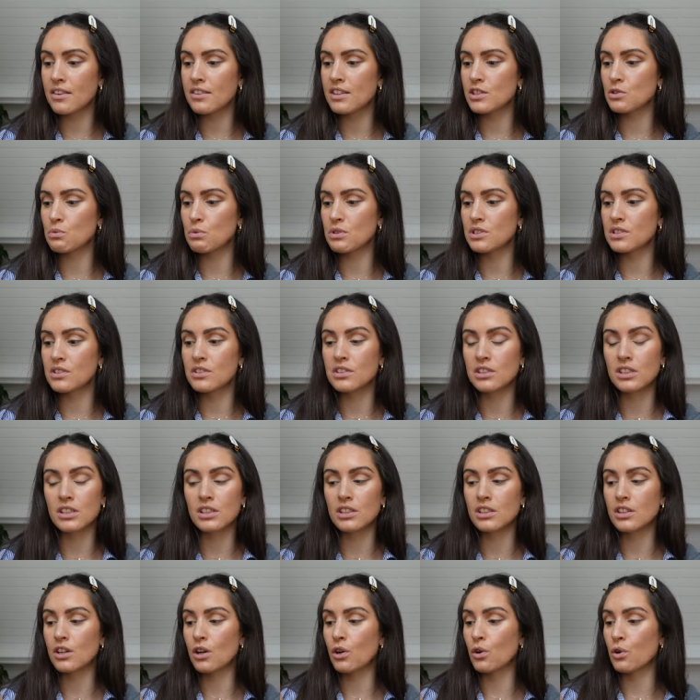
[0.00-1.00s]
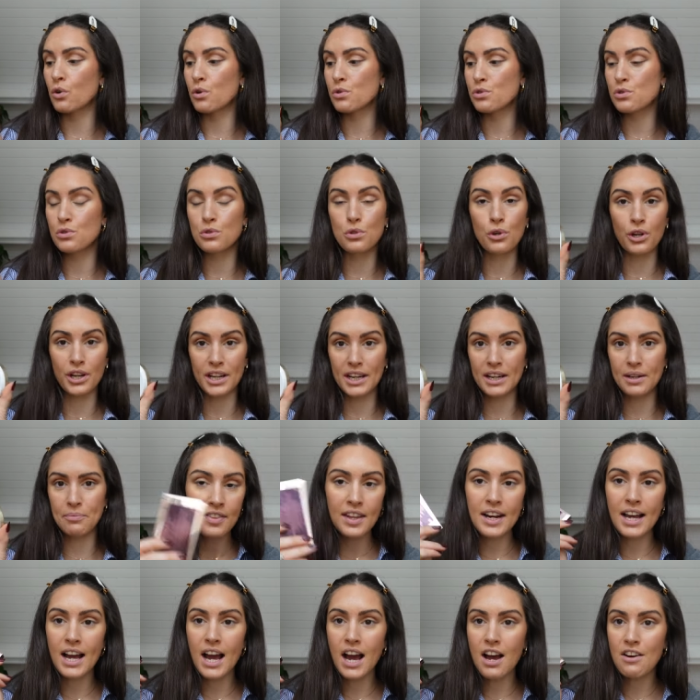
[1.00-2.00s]
This one's the Rose doré.
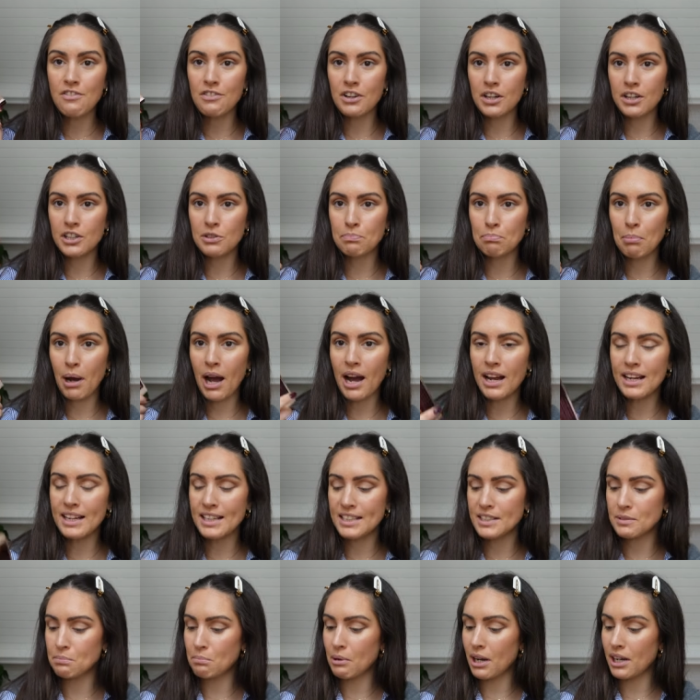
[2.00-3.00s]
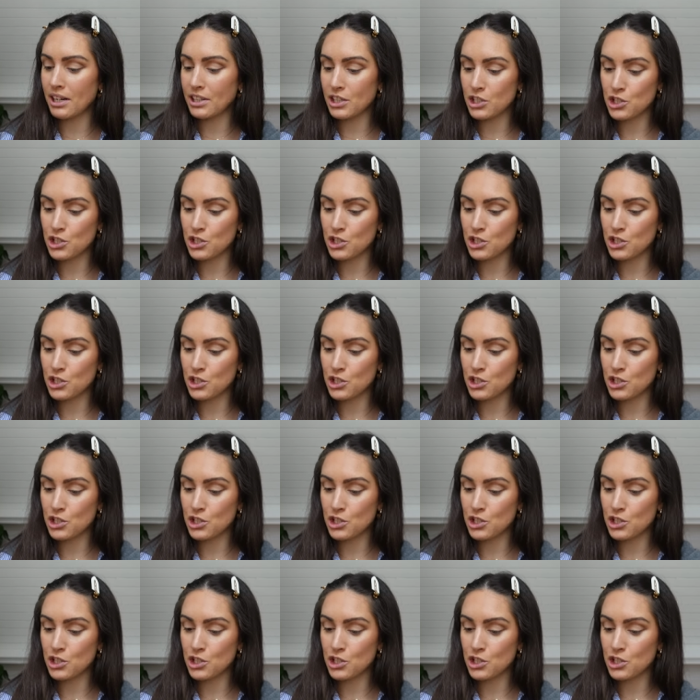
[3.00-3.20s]
Then I have a palette by